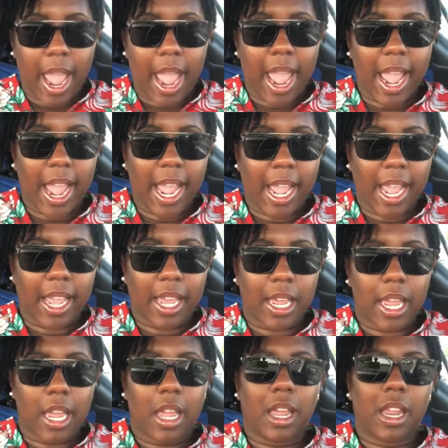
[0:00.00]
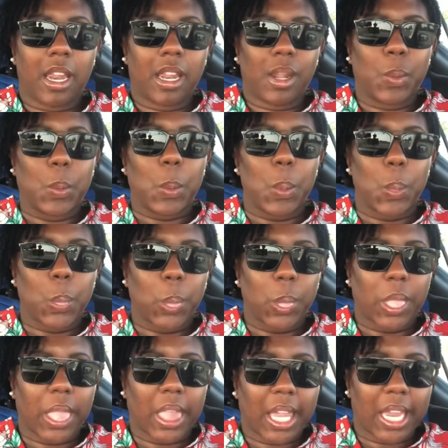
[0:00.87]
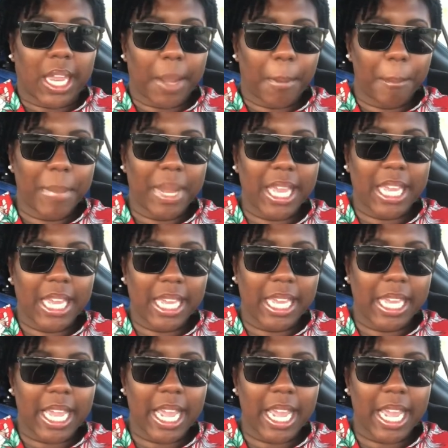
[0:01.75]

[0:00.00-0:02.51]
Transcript: And me